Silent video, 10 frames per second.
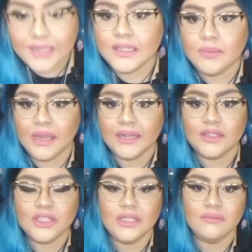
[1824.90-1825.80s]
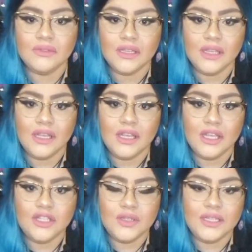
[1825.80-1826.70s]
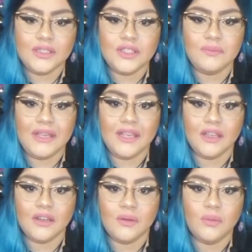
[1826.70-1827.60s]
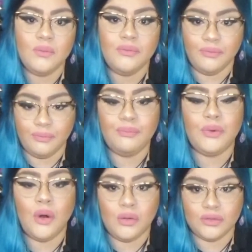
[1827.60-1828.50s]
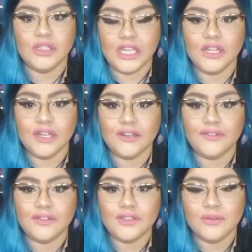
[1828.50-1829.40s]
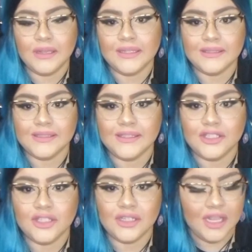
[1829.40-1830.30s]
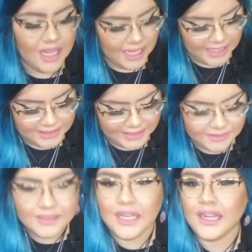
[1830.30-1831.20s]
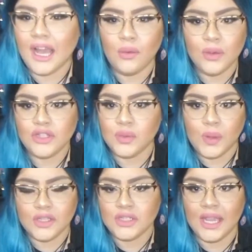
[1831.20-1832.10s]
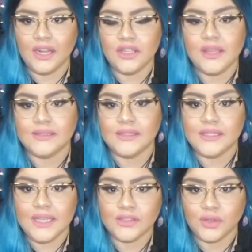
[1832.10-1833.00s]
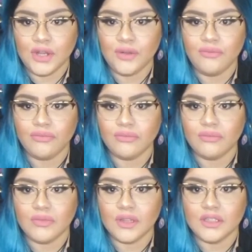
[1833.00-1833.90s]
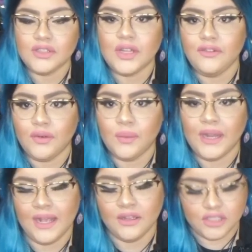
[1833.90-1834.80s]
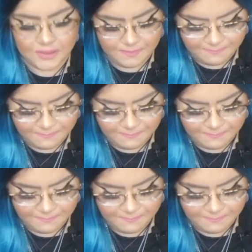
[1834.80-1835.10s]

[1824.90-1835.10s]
Libra energy, you need to be bold enough to make this decision. And this is not a wishy-washy energy. This is a yes or no. Straightforward energy.